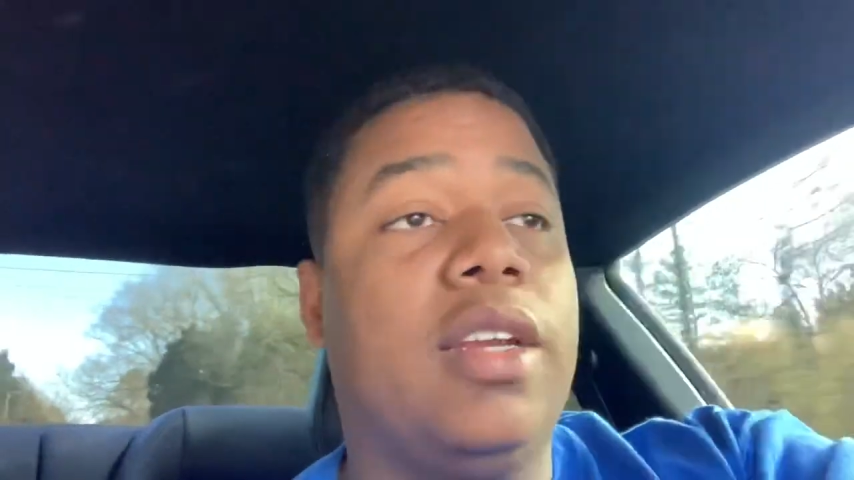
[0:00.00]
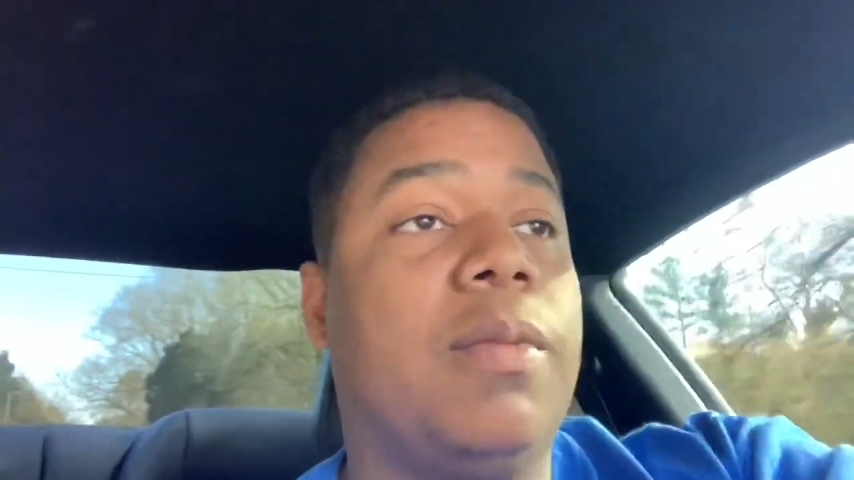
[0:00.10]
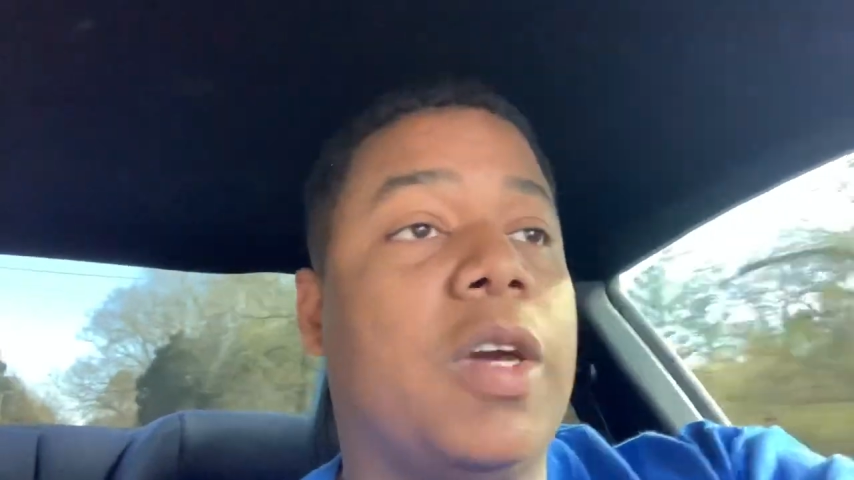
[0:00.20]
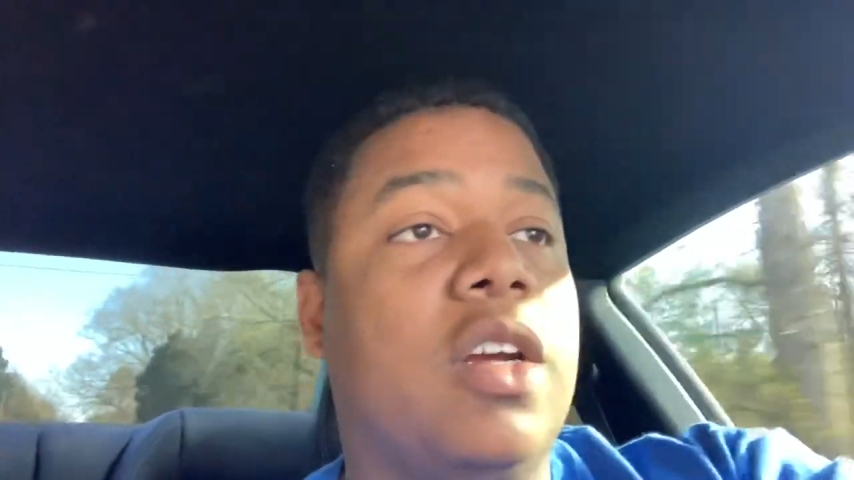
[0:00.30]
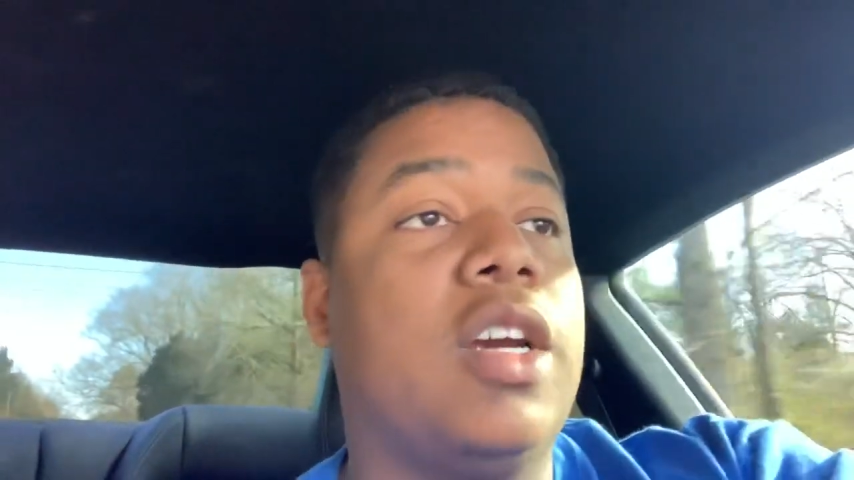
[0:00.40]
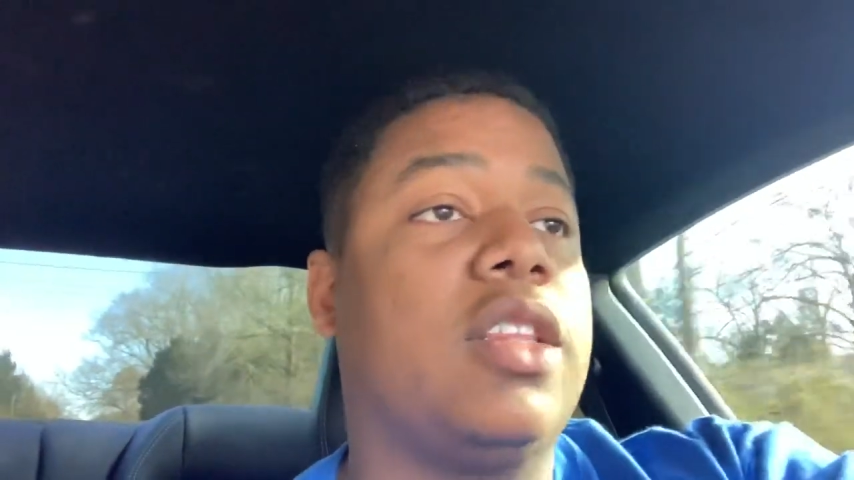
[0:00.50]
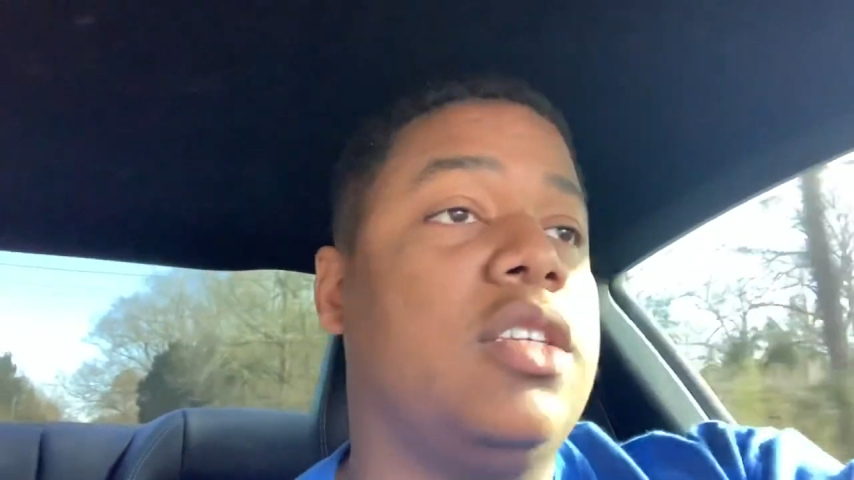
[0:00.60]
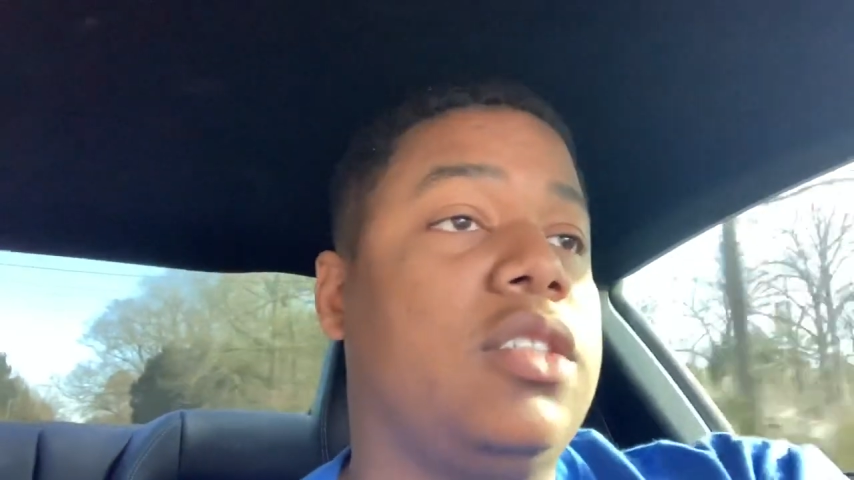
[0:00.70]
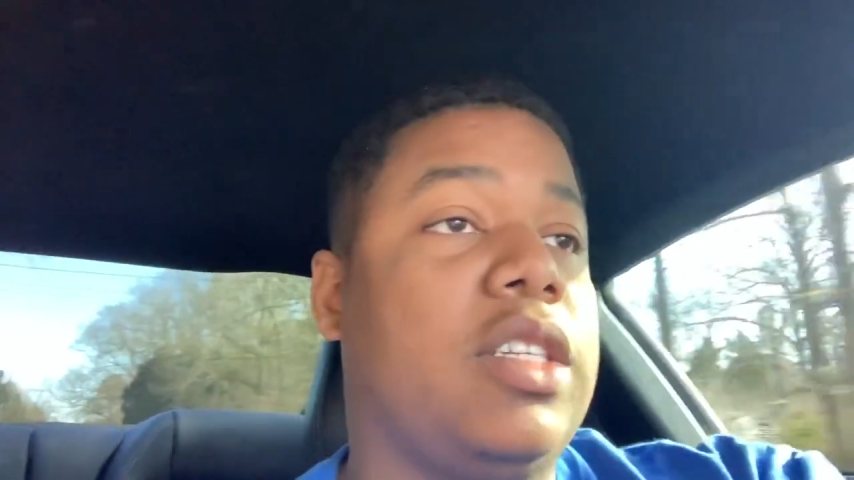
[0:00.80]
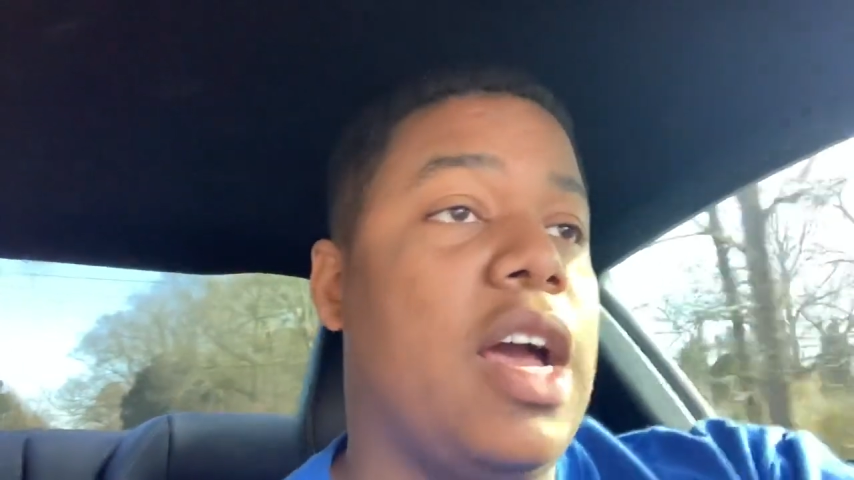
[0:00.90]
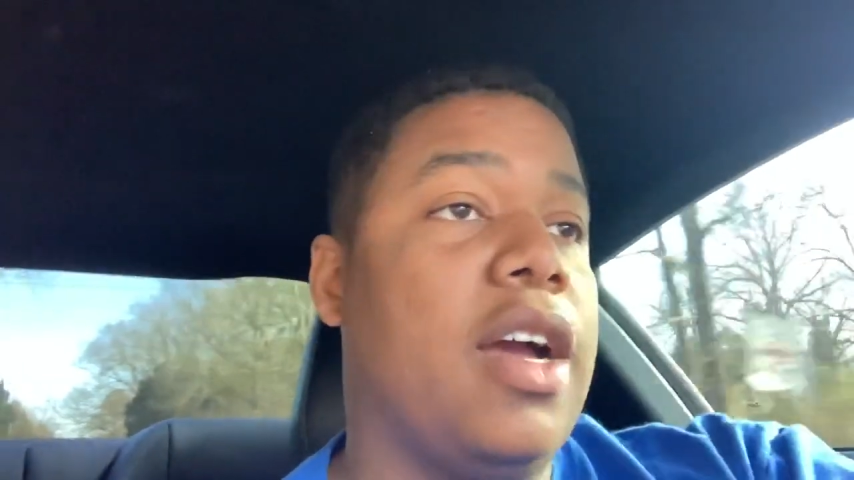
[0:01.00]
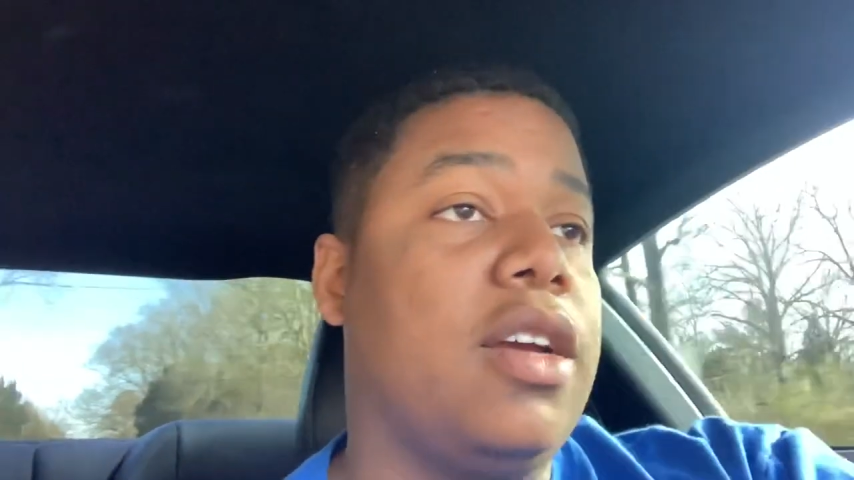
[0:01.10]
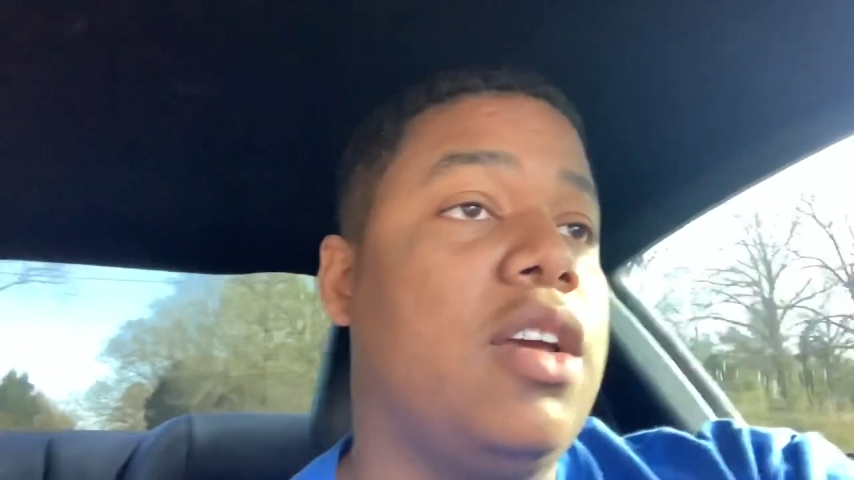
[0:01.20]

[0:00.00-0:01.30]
I'm gonna cut the stock